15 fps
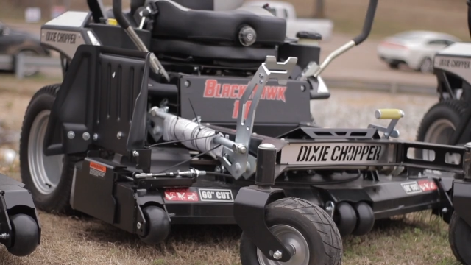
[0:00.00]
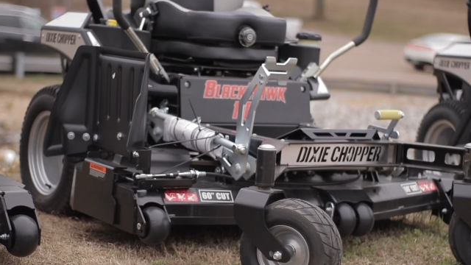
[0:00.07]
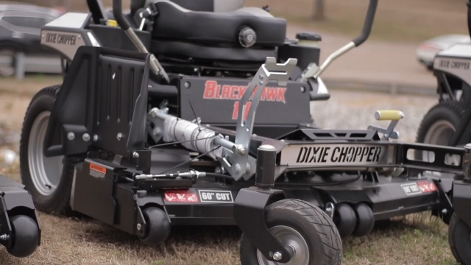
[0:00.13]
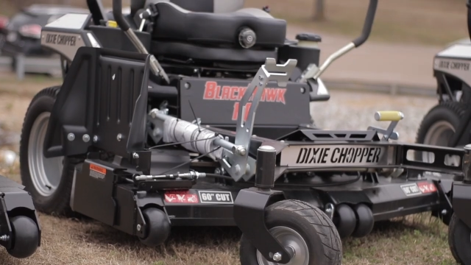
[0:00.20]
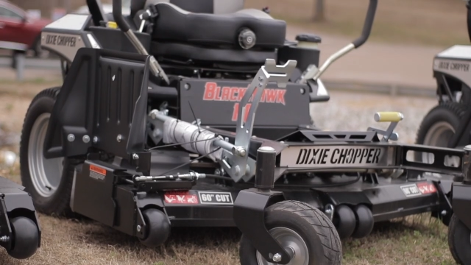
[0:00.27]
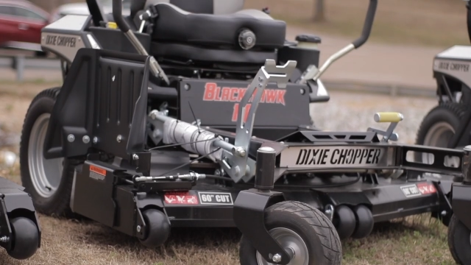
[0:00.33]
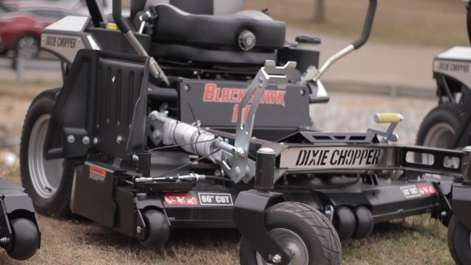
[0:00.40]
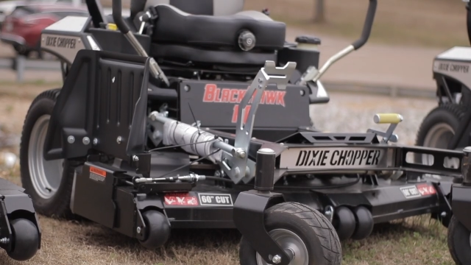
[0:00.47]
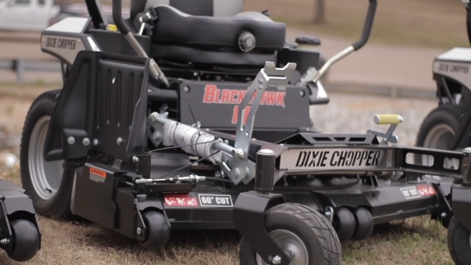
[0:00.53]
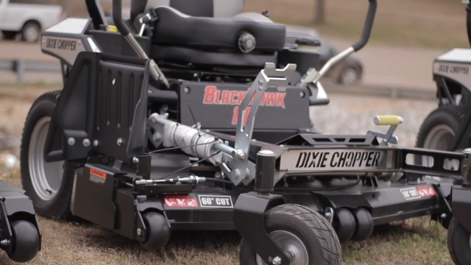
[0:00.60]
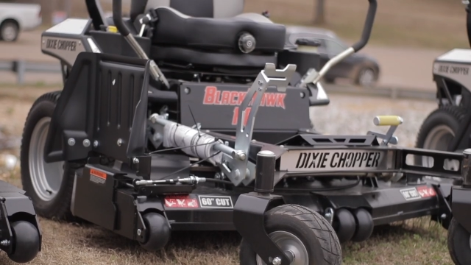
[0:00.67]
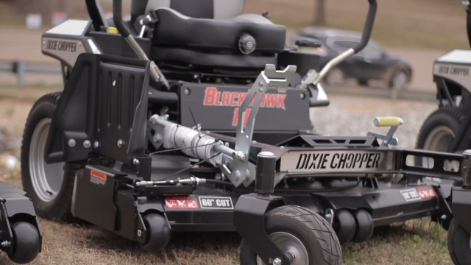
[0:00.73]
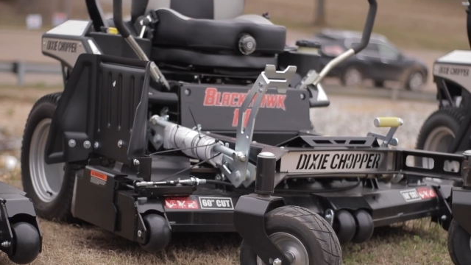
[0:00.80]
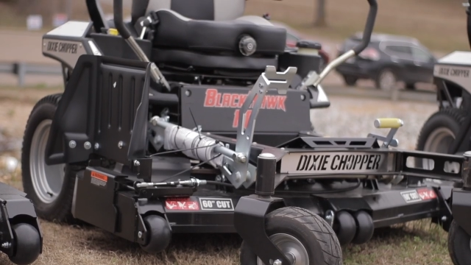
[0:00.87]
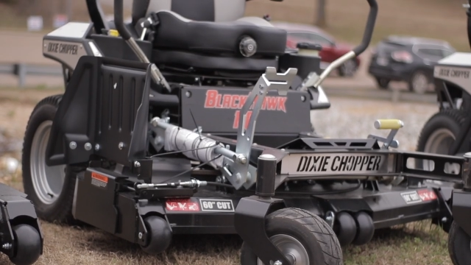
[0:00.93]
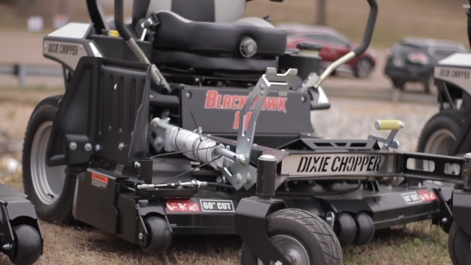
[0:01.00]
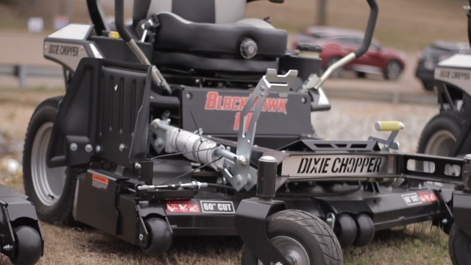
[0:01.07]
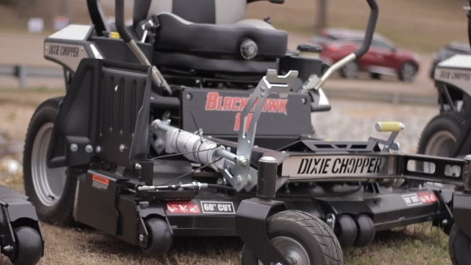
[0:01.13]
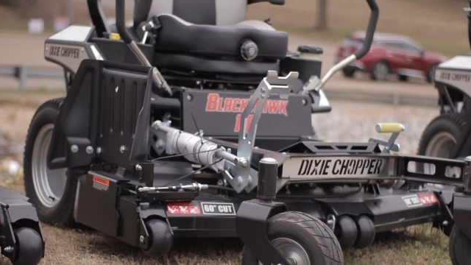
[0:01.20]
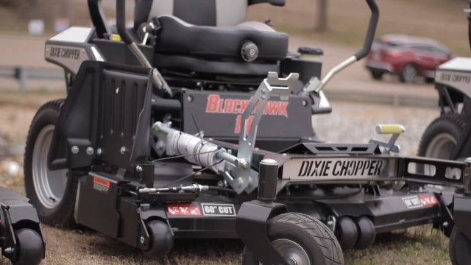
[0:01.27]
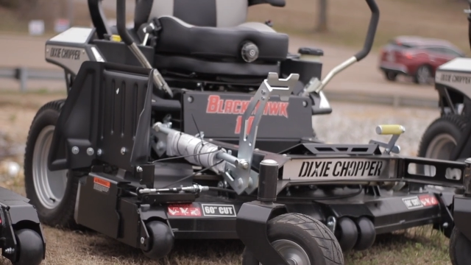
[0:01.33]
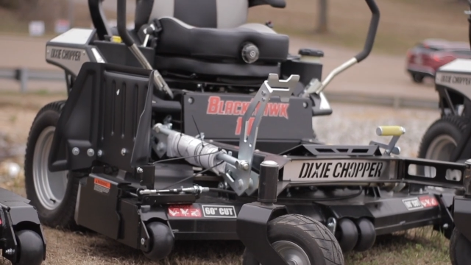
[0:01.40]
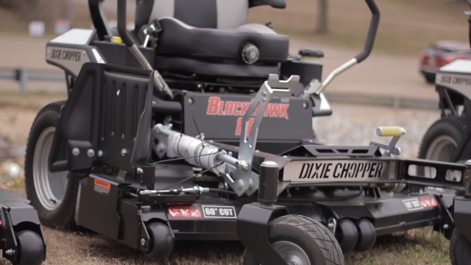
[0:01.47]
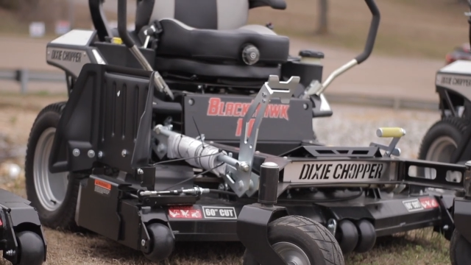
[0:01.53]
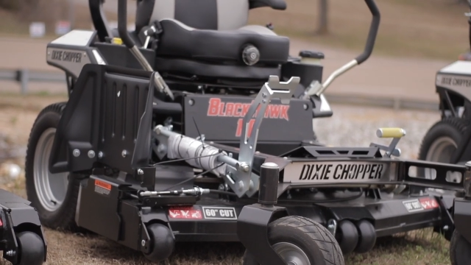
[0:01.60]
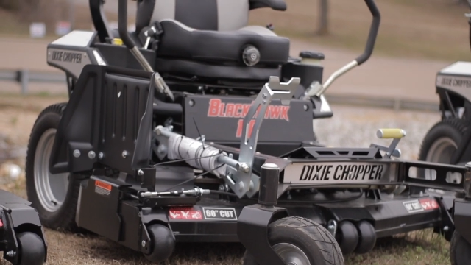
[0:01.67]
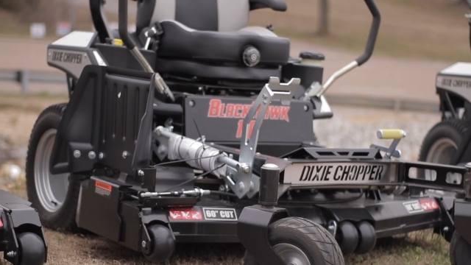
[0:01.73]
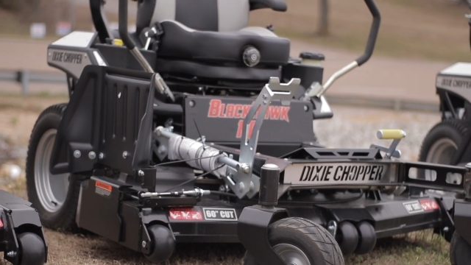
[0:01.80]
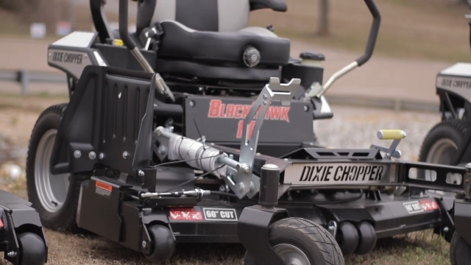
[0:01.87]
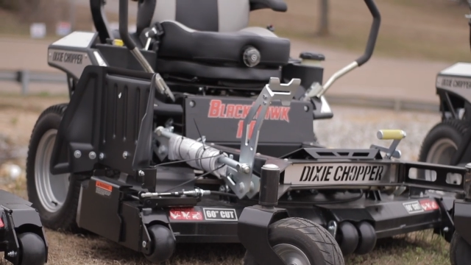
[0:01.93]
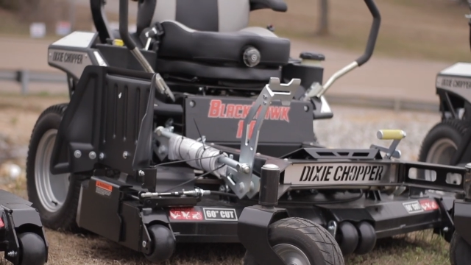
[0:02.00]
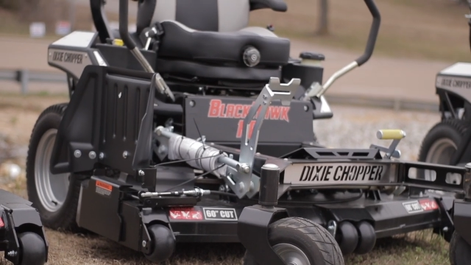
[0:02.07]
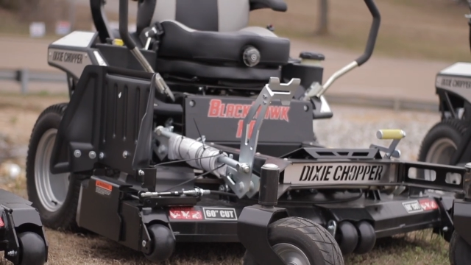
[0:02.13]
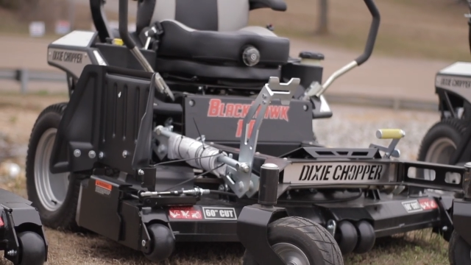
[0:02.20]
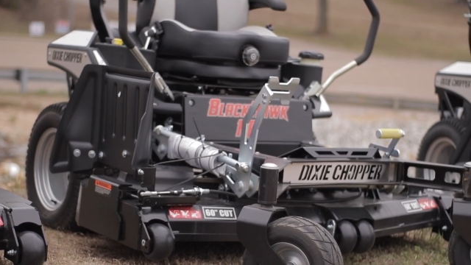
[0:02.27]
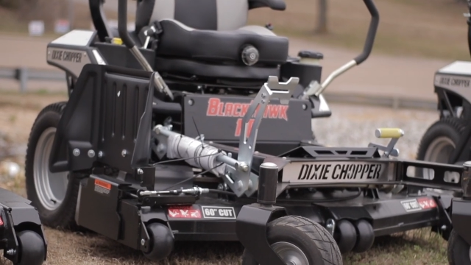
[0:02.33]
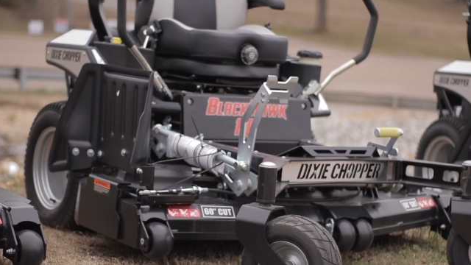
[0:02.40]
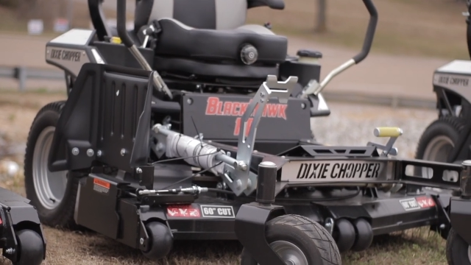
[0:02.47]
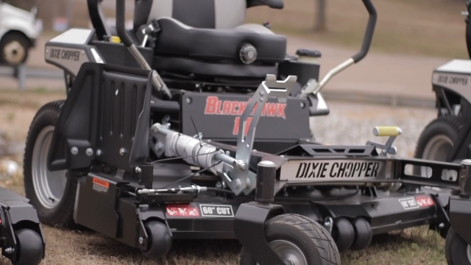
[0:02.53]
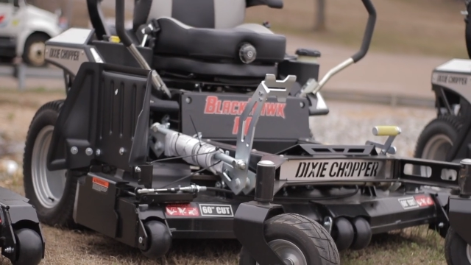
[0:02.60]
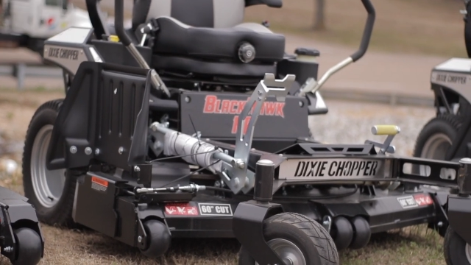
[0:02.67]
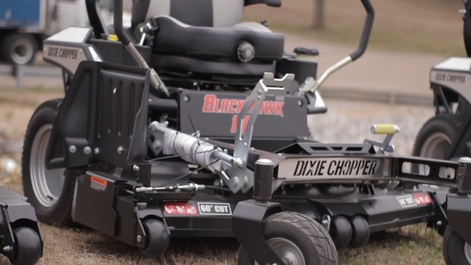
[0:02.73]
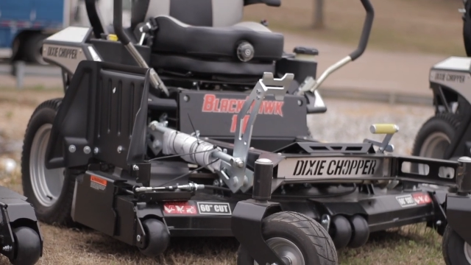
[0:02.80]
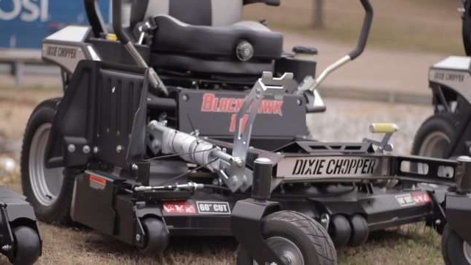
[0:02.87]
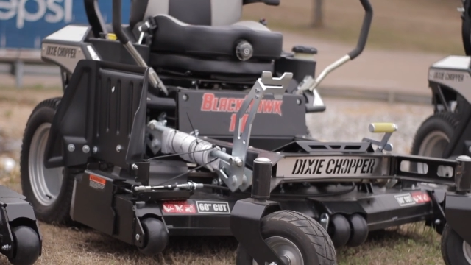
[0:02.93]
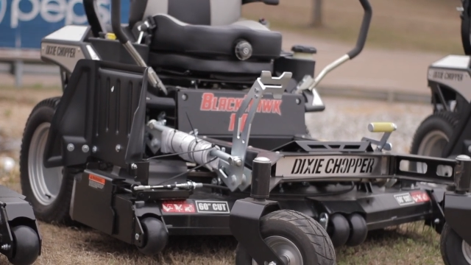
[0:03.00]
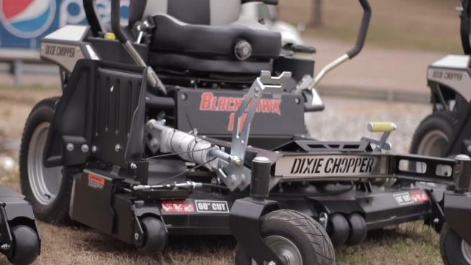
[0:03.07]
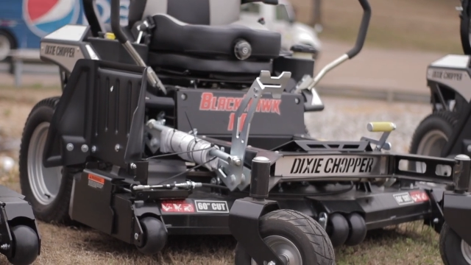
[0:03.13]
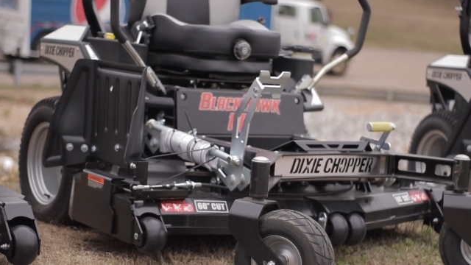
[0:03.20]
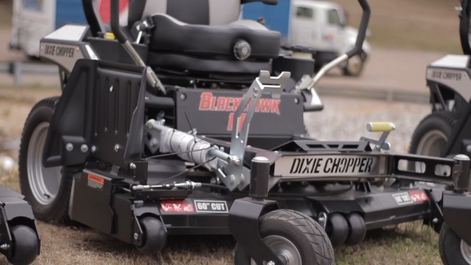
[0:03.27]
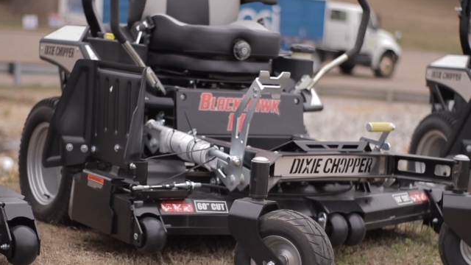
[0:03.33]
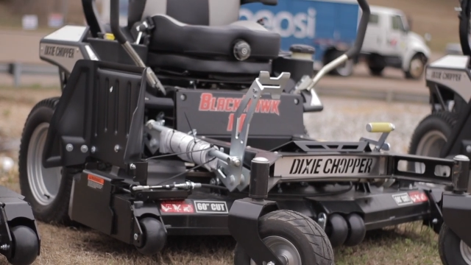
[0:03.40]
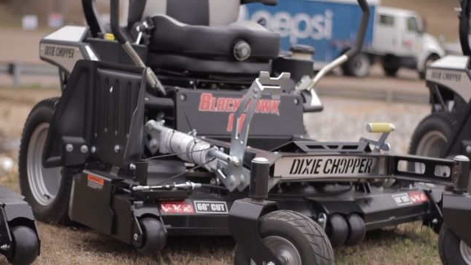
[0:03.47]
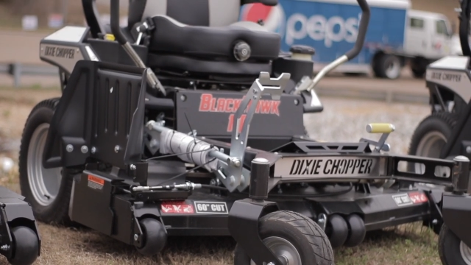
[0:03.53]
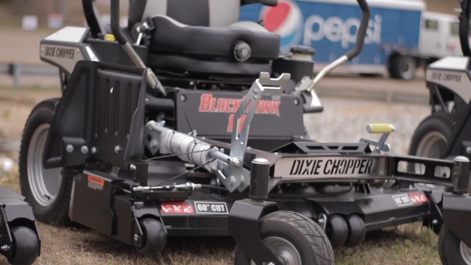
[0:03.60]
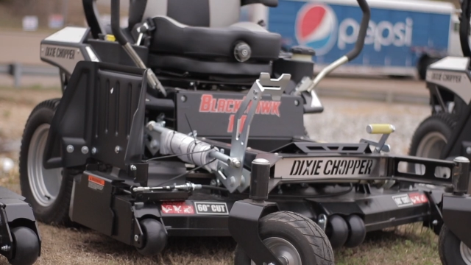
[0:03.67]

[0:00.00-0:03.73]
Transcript: (no speaker visible)